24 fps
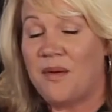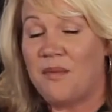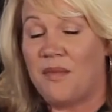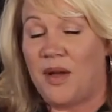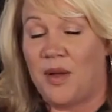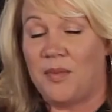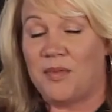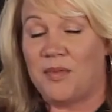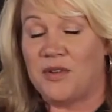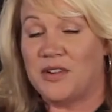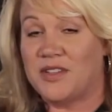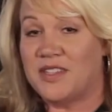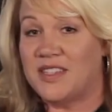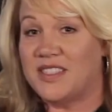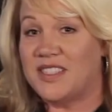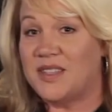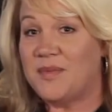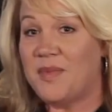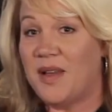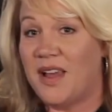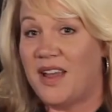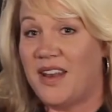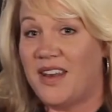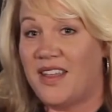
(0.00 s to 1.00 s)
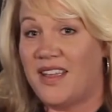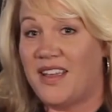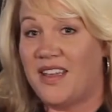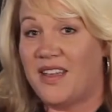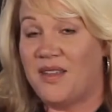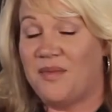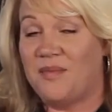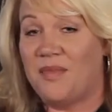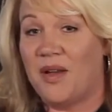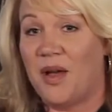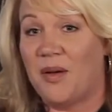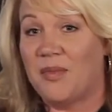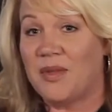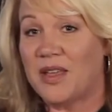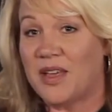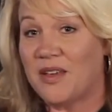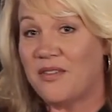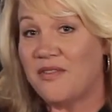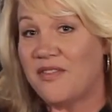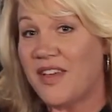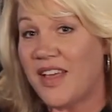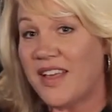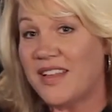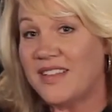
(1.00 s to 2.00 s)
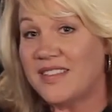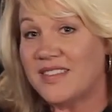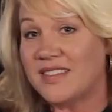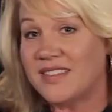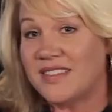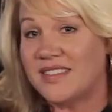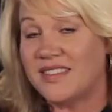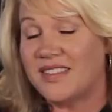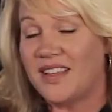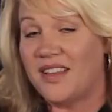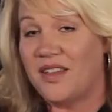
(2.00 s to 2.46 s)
by participating in public events,